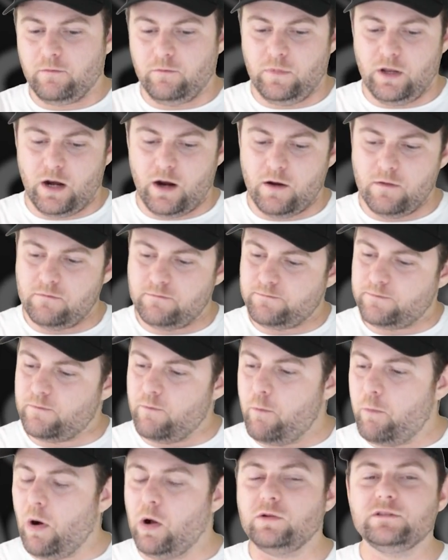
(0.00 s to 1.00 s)
you know,
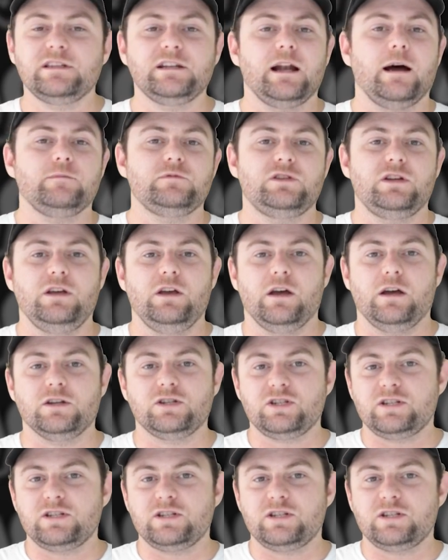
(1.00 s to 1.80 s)
bolted up to your